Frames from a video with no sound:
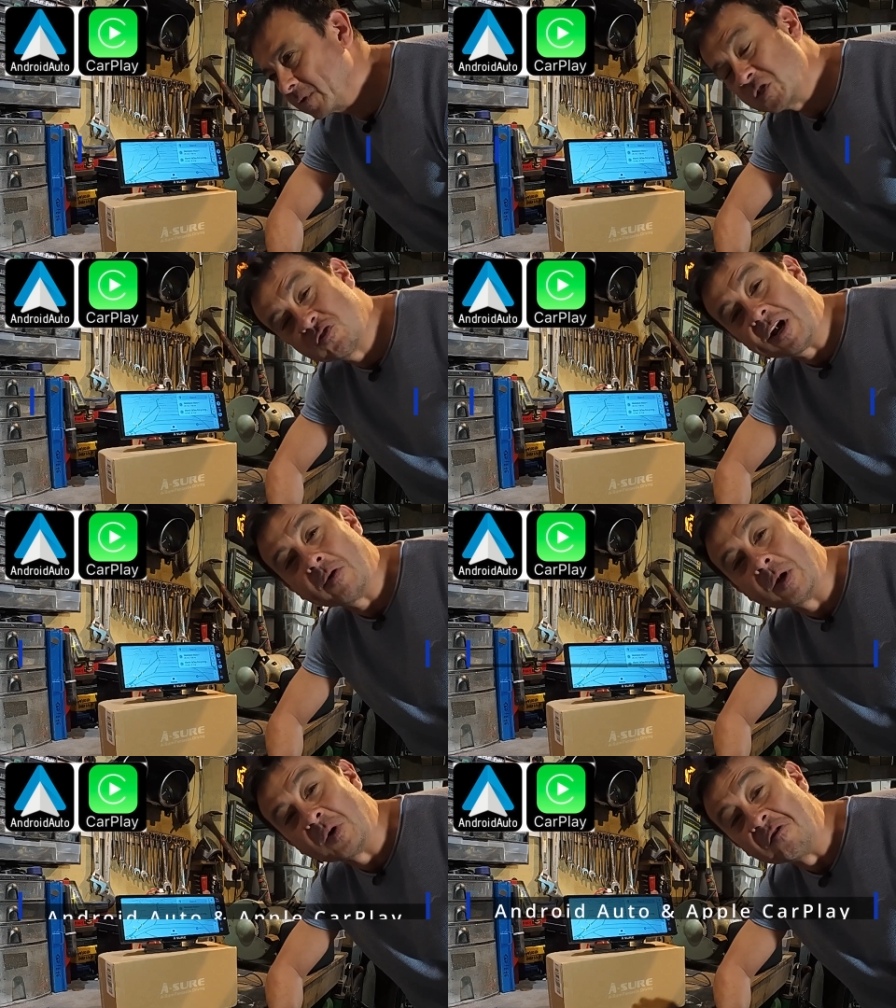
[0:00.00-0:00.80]
Straight
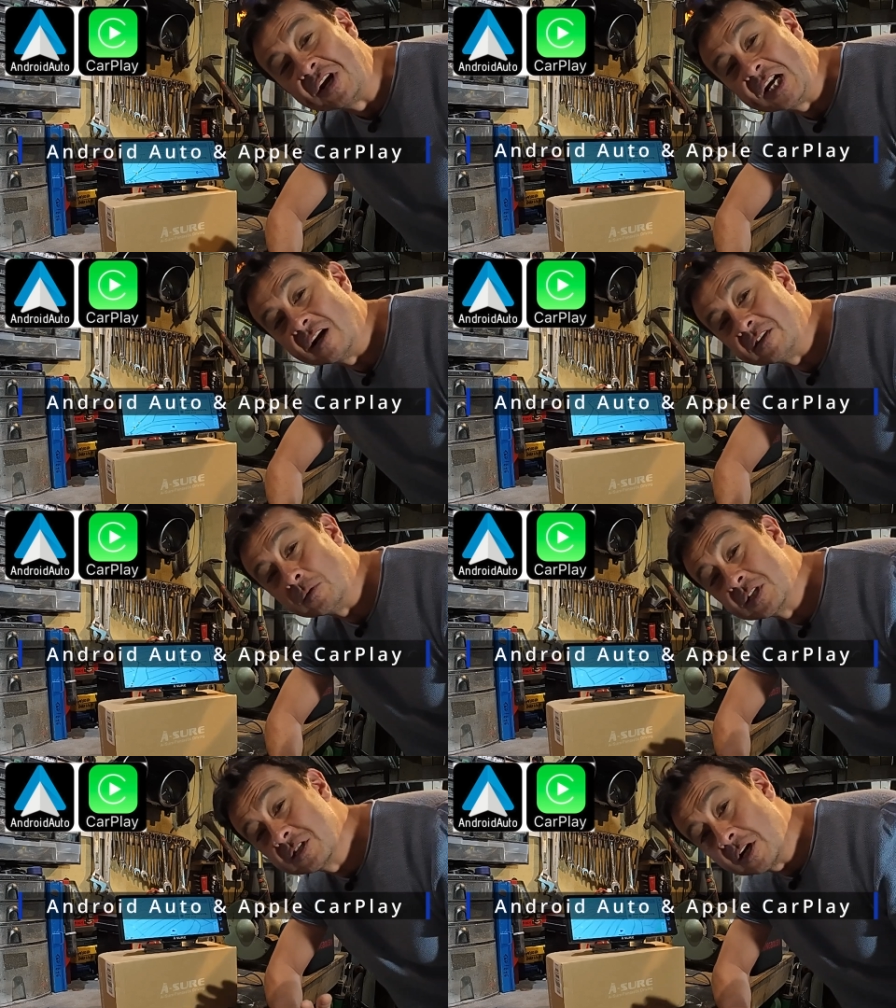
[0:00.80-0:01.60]
away, what I really loved, it
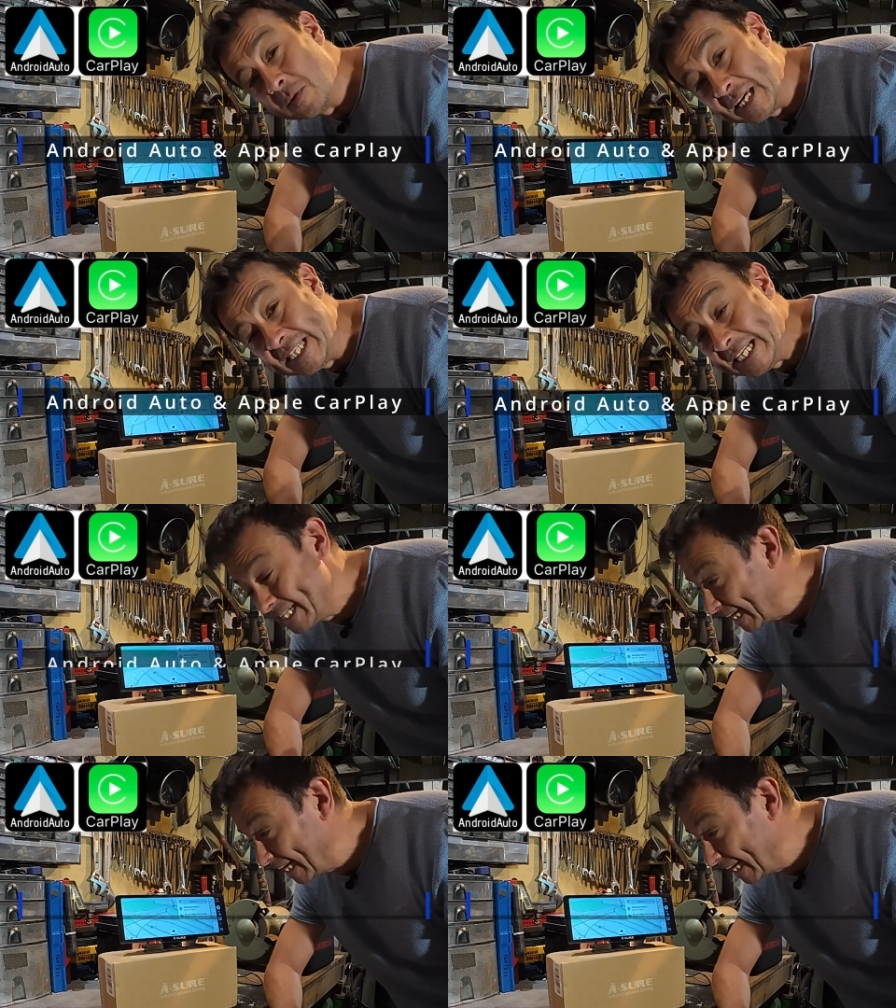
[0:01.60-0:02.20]
was so easy to